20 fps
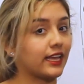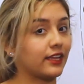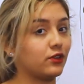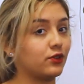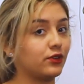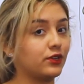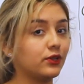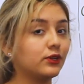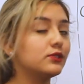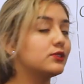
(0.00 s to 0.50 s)
that
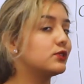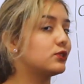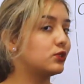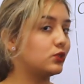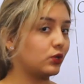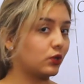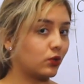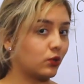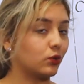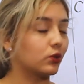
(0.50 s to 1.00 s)
you use
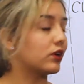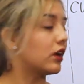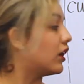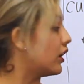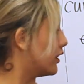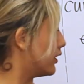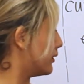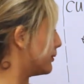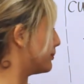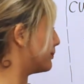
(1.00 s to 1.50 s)
to cook
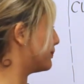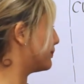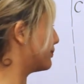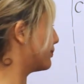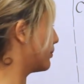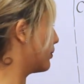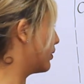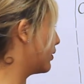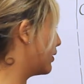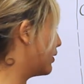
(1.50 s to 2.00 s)
on.
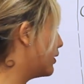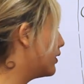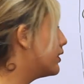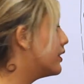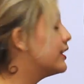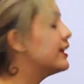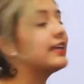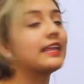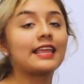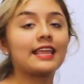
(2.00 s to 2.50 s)

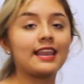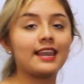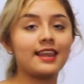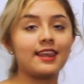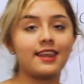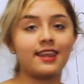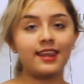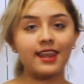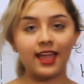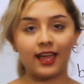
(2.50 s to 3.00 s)

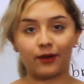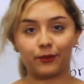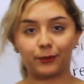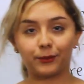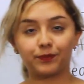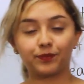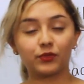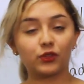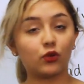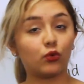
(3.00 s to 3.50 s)
Now,
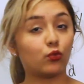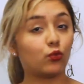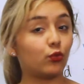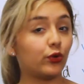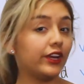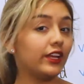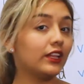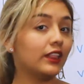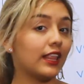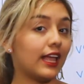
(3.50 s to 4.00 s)

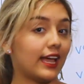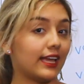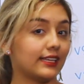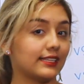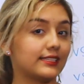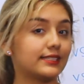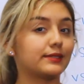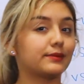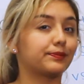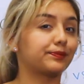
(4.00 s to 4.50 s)

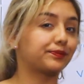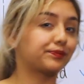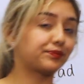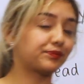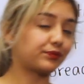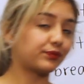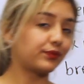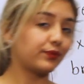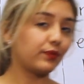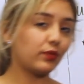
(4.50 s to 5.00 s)
realize.
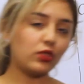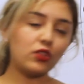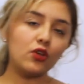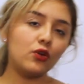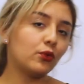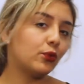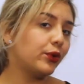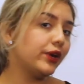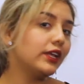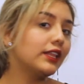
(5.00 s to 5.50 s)

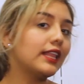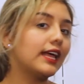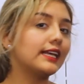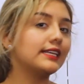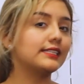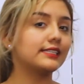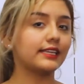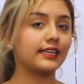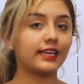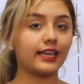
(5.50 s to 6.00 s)

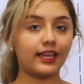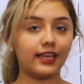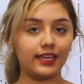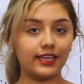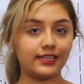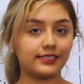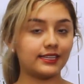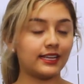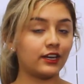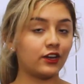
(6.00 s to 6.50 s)
Realize
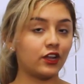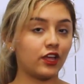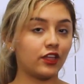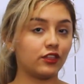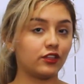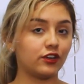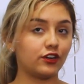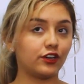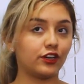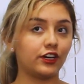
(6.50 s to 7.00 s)
is
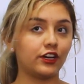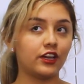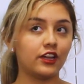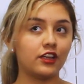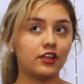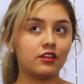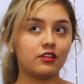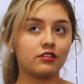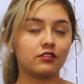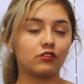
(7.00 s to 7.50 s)
another
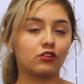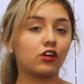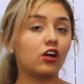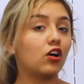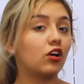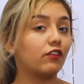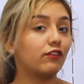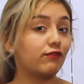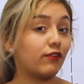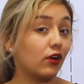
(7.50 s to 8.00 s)

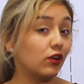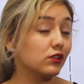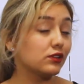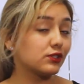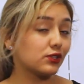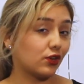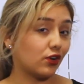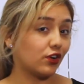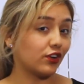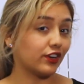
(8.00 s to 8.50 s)

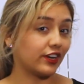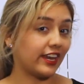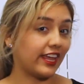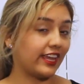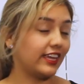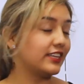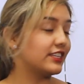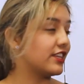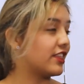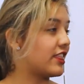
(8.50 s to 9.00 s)
false
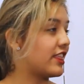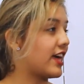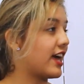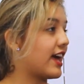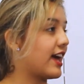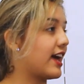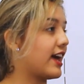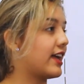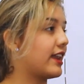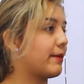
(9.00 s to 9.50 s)
cognate
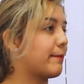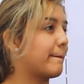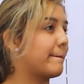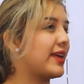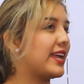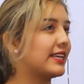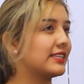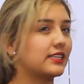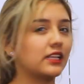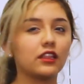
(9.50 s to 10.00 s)
that
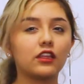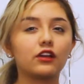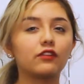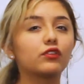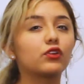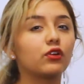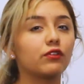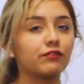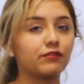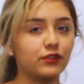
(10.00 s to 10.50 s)
makes a lot
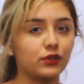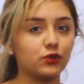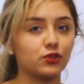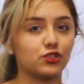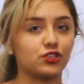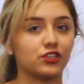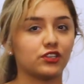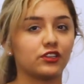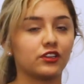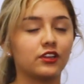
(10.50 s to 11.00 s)
of
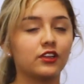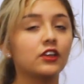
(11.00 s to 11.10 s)
confusion.